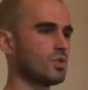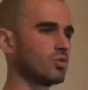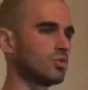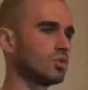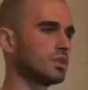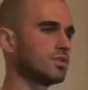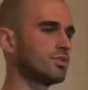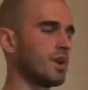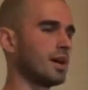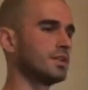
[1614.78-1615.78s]

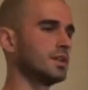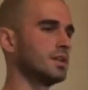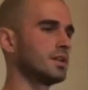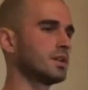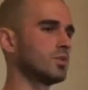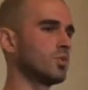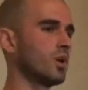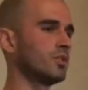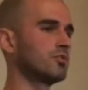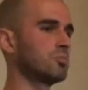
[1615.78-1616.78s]
Suzuki's father, he
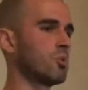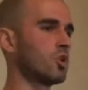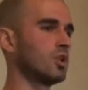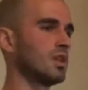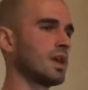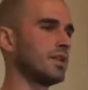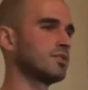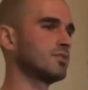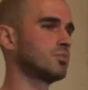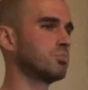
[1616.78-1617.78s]
was more or
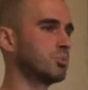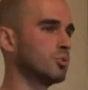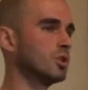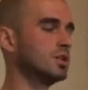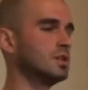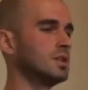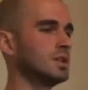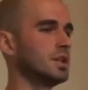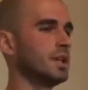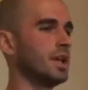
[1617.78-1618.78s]
less poor,
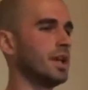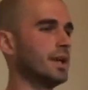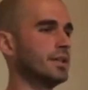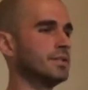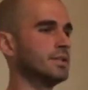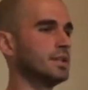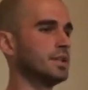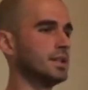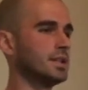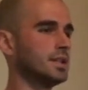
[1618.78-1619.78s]
and
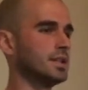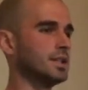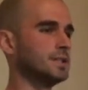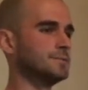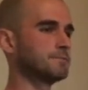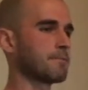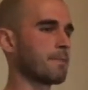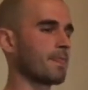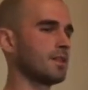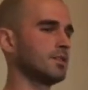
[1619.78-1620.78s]
uh,
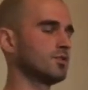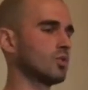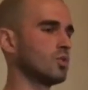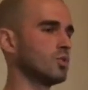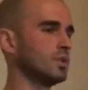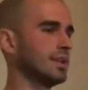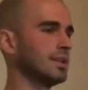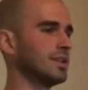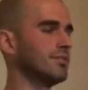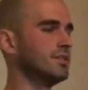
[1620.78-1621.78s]
so
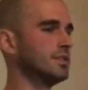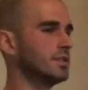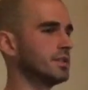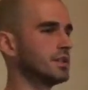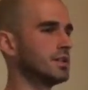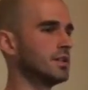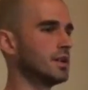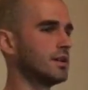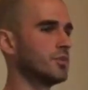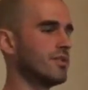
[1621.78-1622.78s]
they lived near a